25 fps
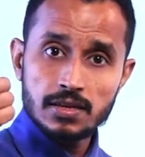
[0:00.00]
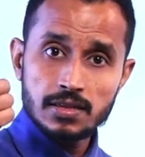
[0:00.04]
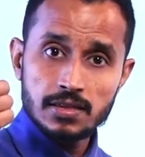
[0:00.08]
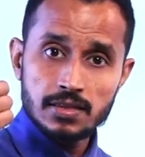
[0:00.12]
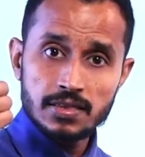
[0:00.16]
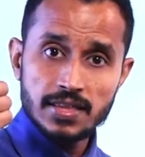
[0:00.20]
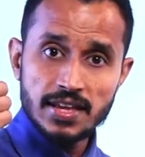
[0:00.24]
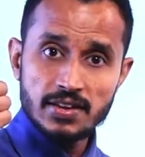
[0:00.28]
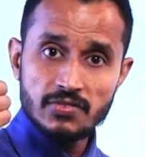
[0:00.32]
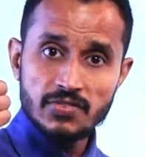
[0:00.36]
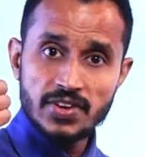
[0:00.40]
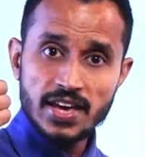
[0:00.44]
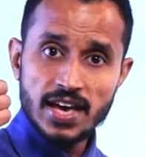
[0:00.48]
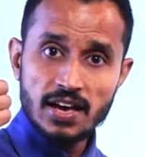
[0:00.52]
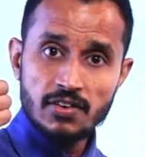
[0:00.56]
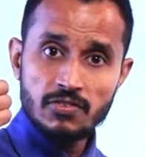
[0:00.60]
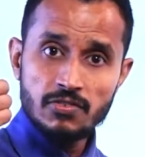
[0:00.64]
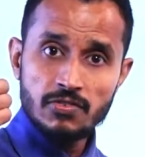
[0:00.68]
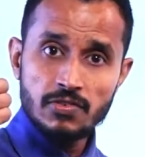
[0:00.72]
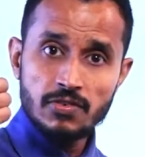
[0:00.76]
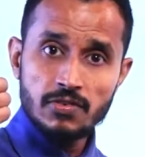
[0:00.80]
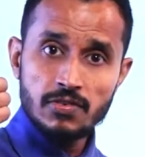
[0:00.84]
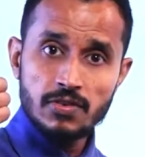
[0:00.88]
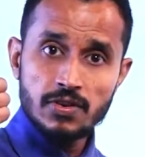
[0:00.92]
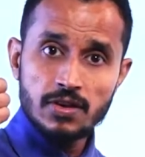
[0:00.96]
Then we have
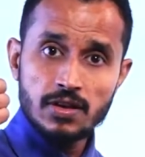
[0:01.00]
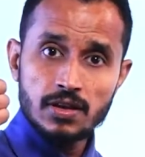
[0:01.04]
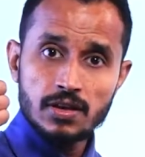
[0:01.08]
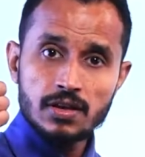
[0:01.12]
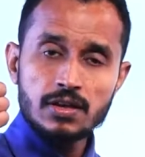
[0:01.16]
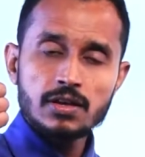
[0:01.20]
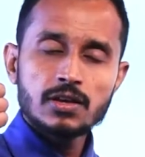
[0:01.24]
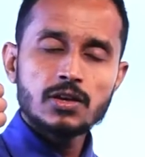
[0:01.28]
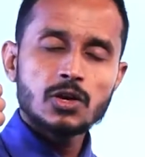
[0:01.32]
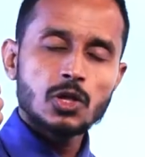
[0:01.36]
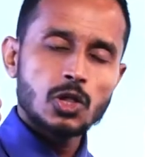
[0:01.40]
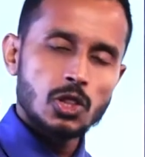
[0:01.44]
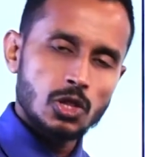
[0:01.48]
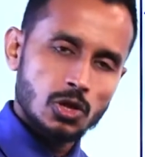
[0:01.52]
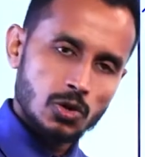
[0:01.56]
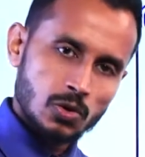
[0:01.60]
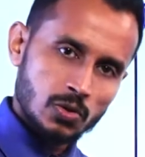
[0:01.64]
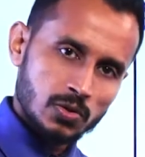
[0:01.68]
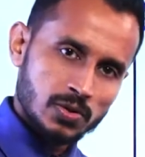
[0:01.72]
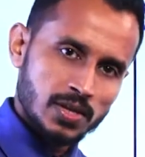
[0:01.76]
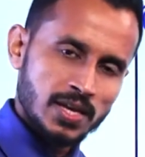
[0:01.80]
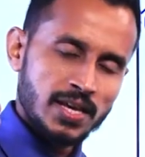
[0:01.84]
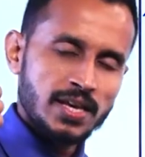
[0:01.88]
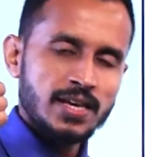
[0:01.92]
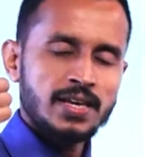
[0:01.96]

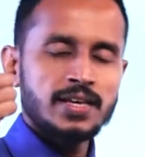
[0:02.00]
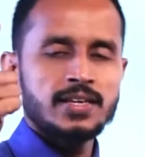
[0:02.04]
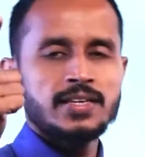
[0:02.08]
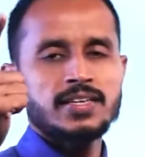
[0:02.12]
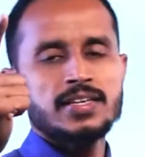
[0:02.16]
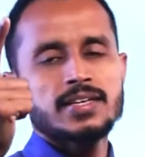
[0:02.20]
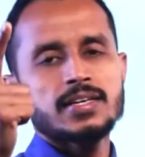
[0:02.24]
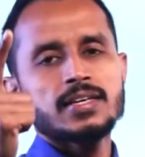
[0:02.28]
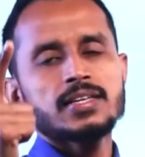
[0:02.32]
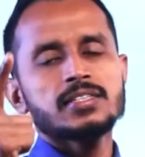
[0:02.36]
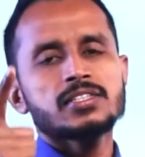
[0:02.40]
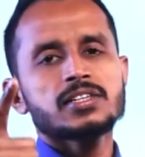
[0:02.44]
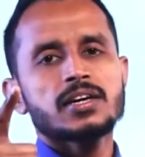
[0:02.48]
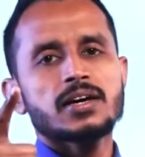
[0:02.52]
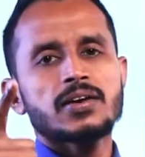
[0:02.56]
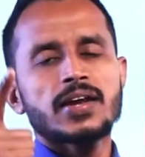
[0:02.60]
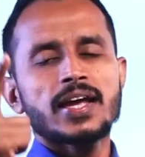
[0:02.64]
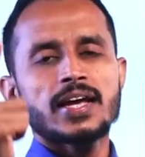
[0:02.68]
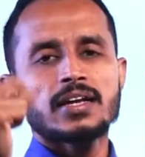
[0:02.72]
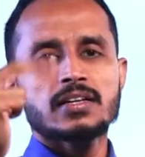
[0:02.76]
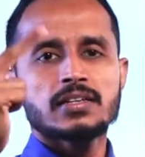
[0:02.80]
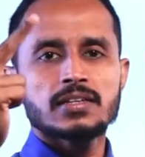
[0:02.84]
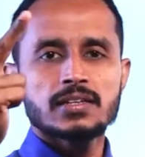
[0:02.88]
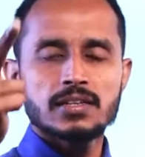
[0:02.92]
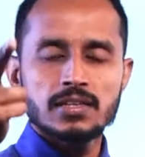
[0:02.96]
clothing. Yes,
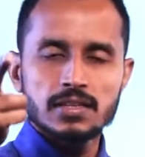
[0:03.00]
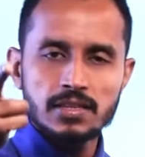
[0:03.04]
correct.